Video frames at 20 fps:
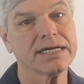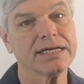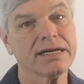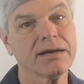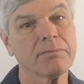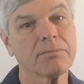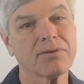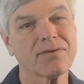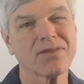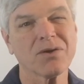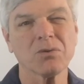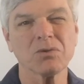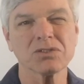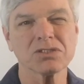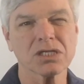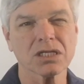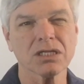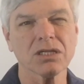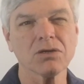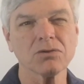number that
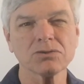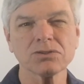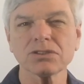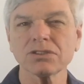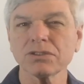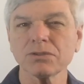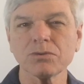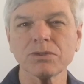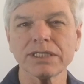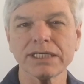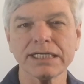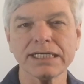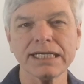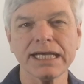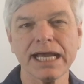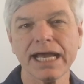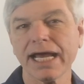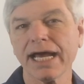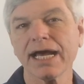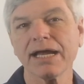was closer to what
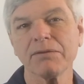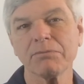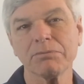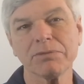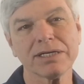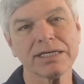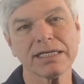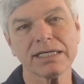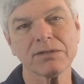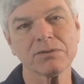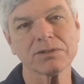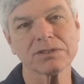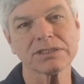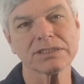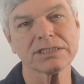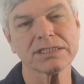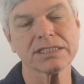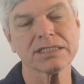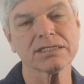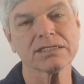he had, but it was
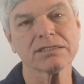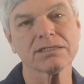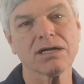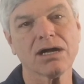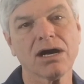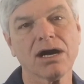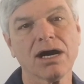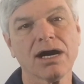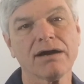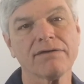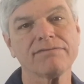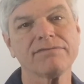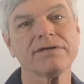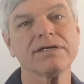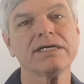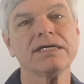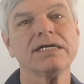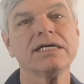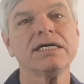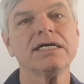still off.
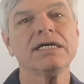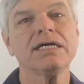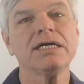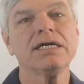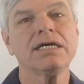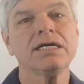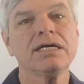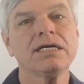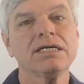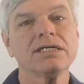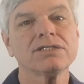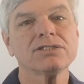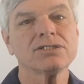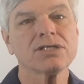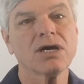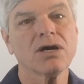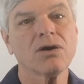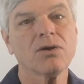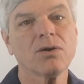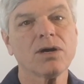
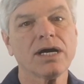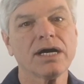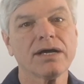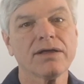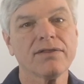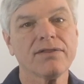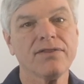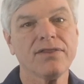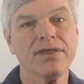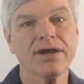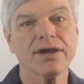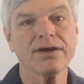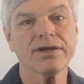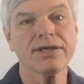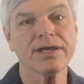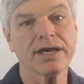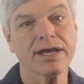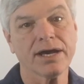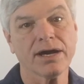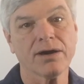So there
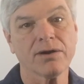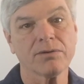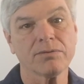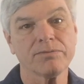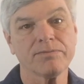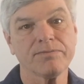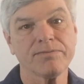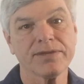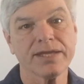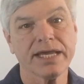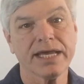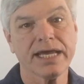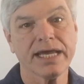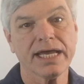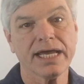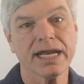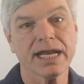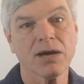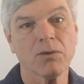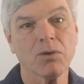you go.
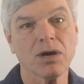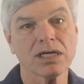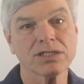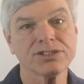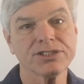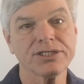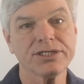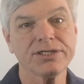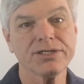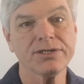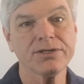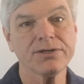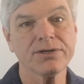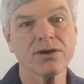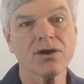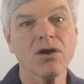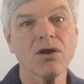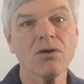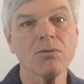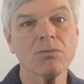And I want you to do
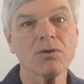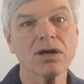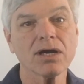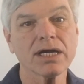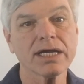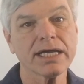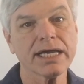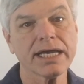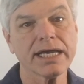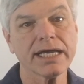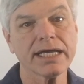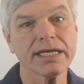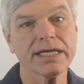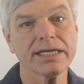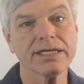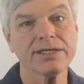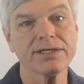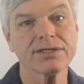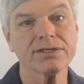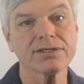your homework
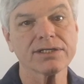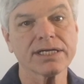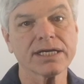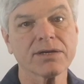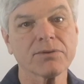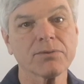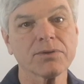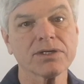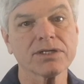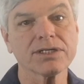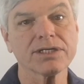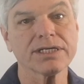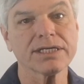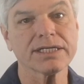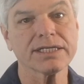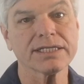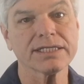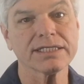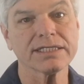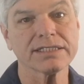and you'll get real good
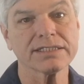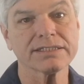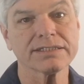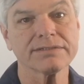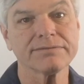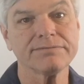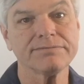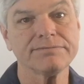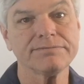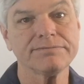at this.